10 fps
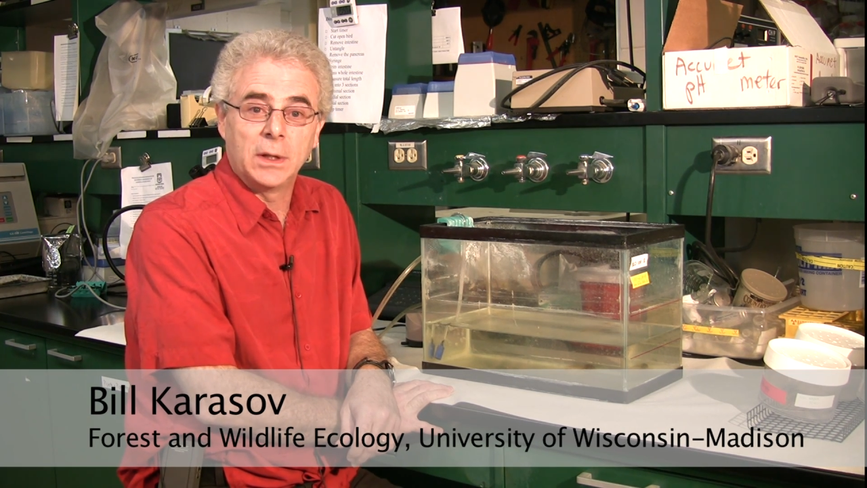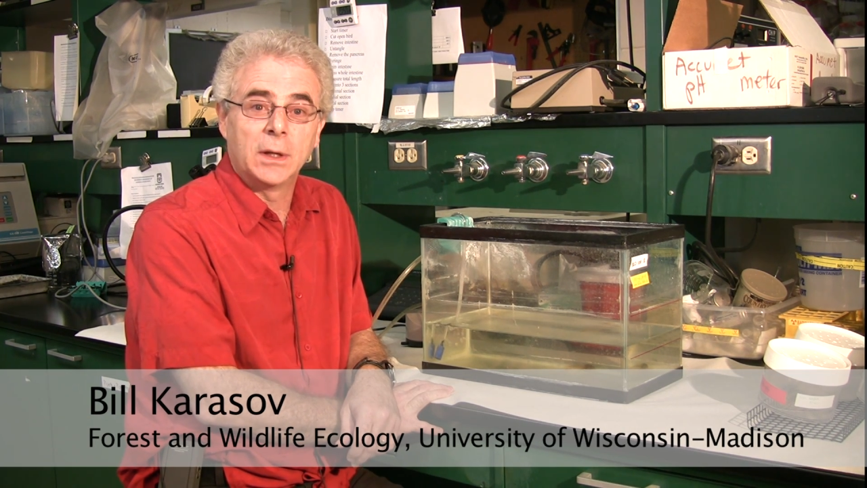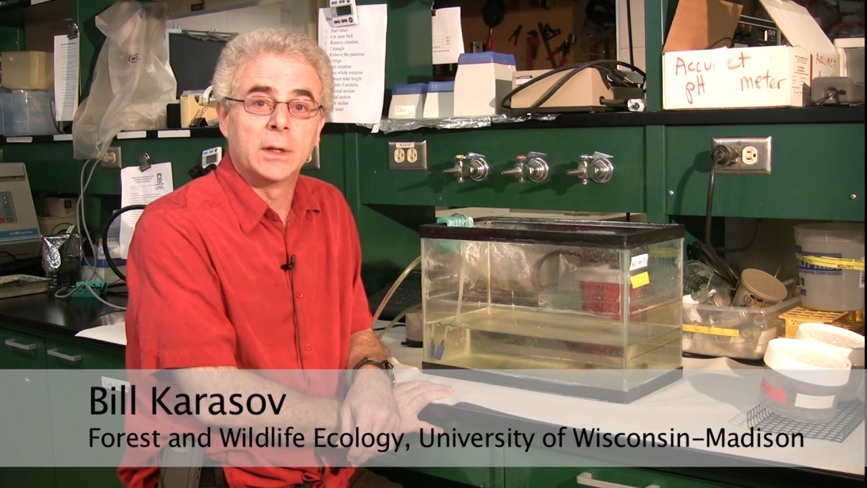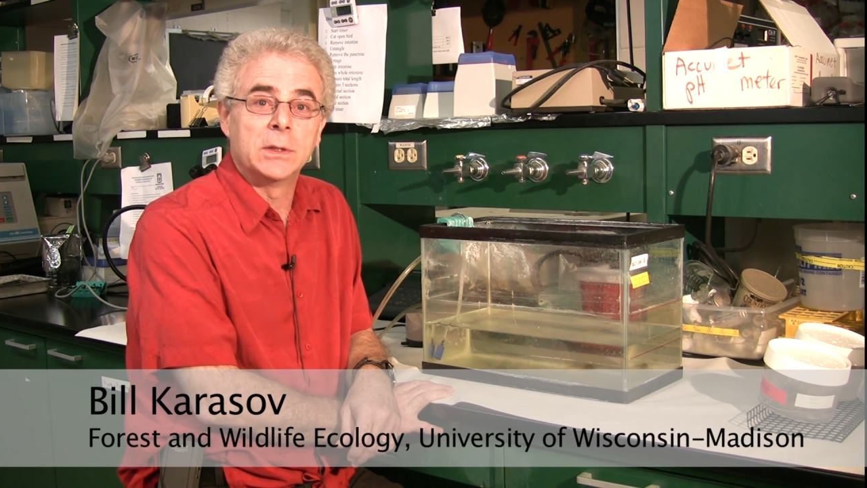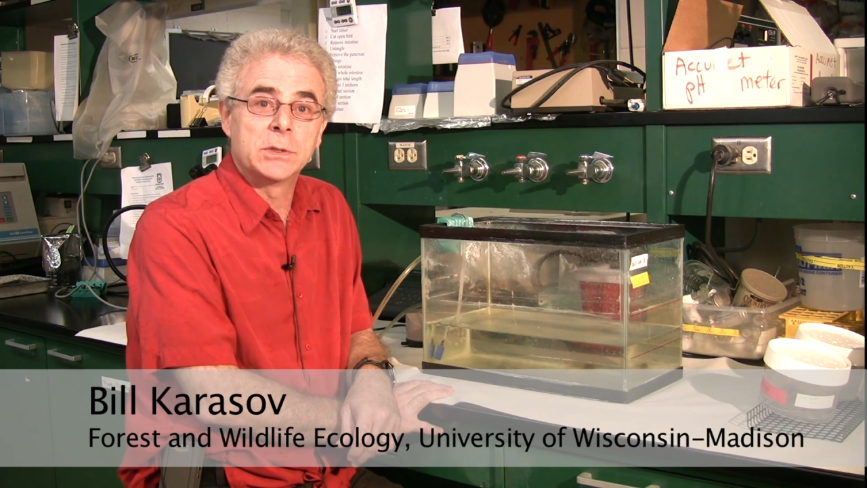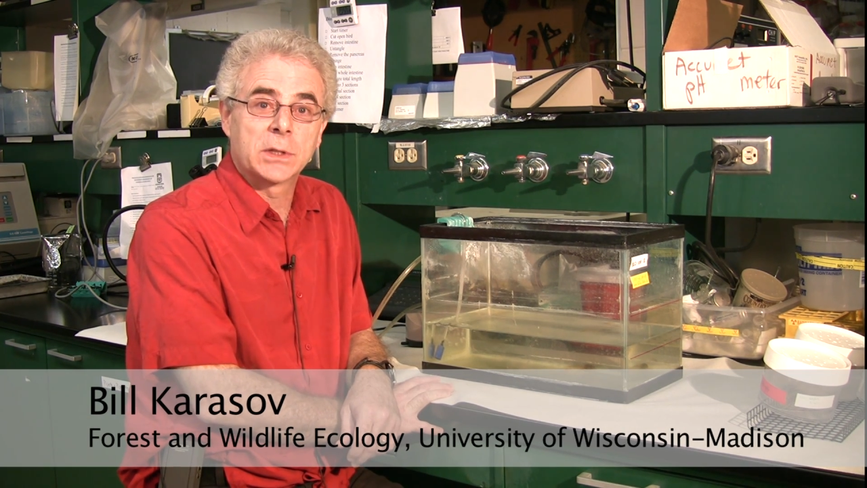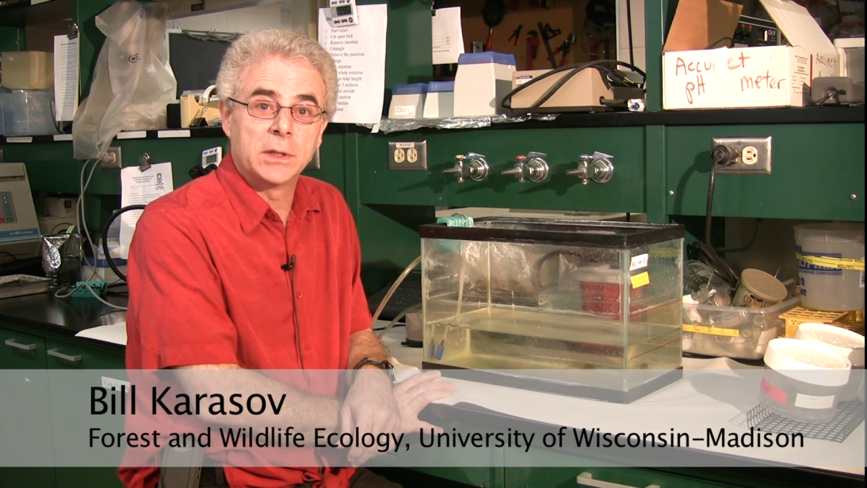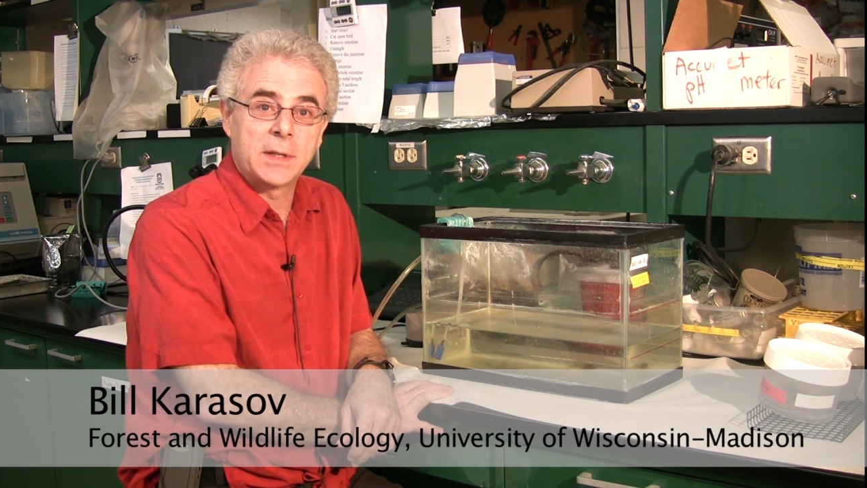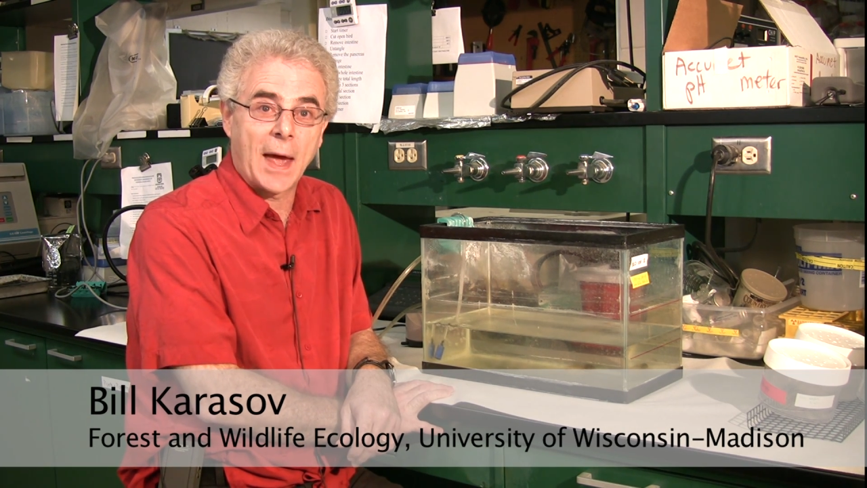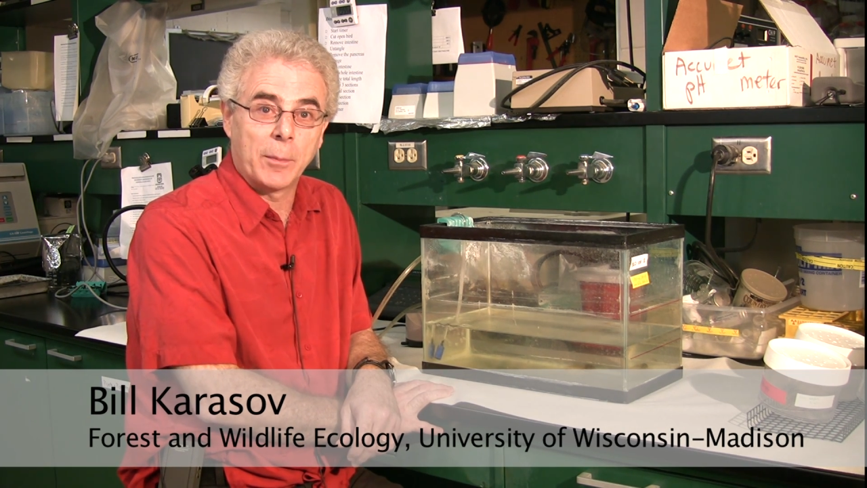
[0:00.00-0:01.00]
is
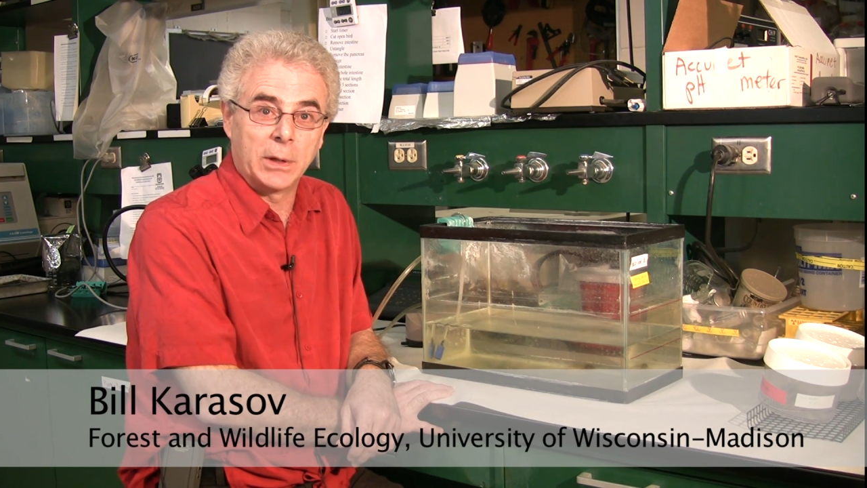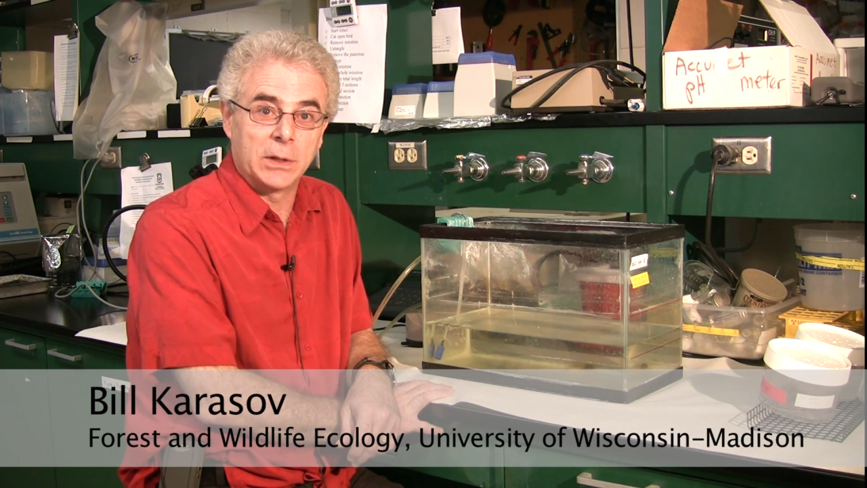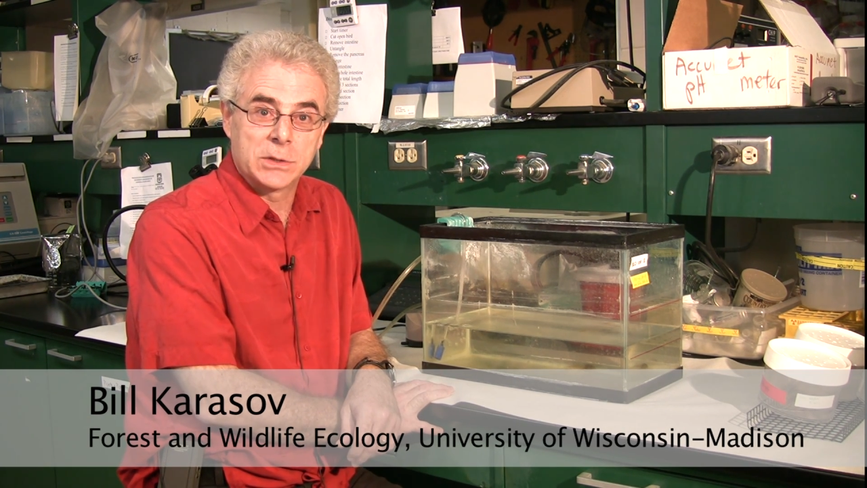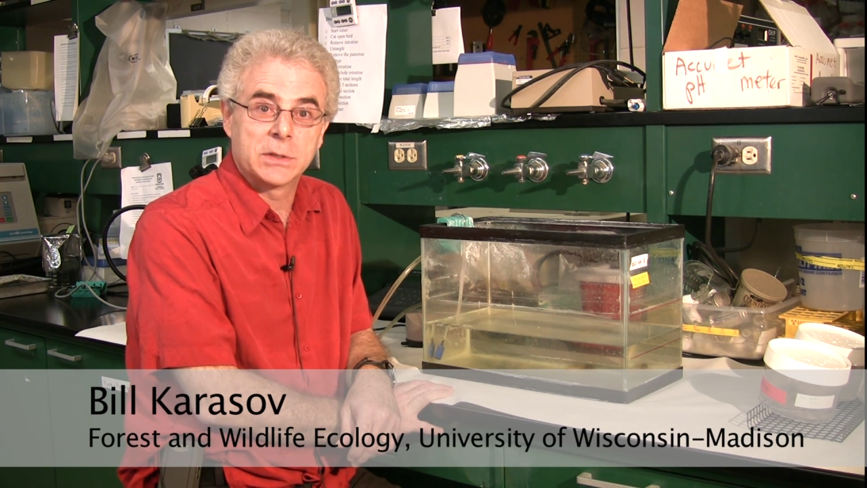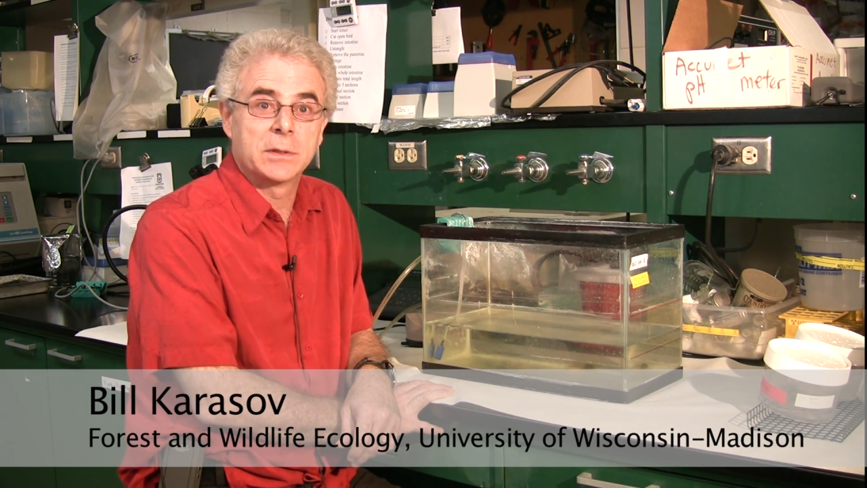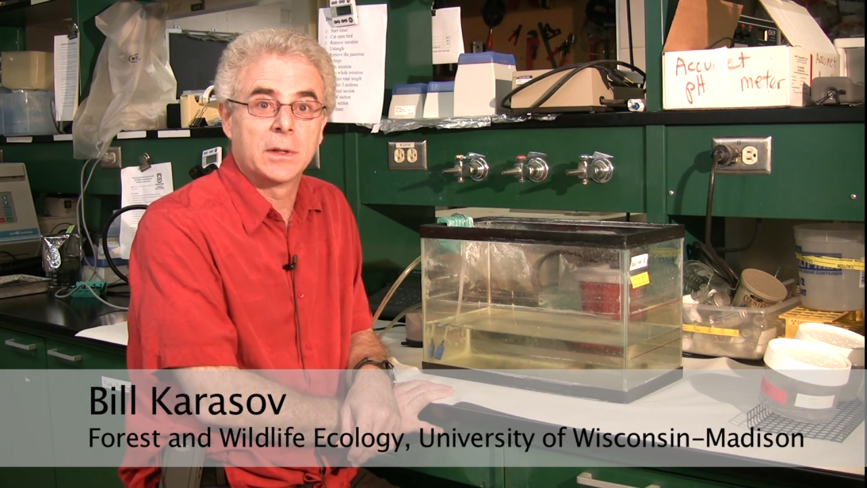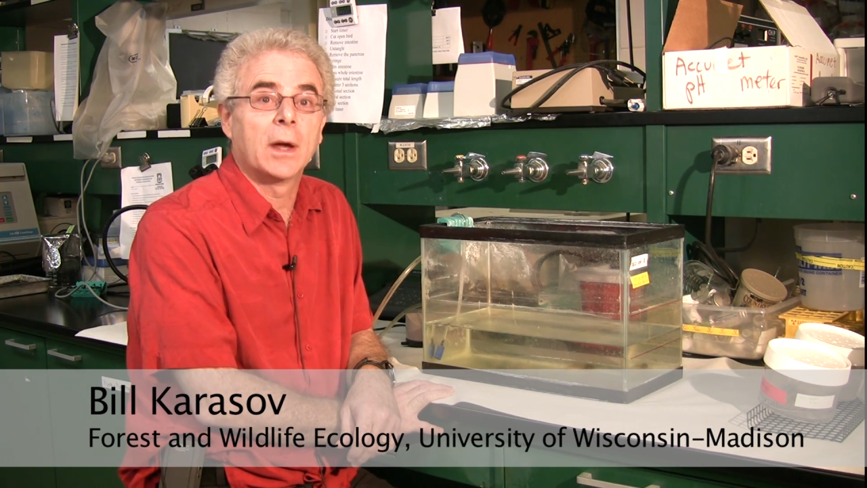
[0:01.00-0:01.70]
contaminants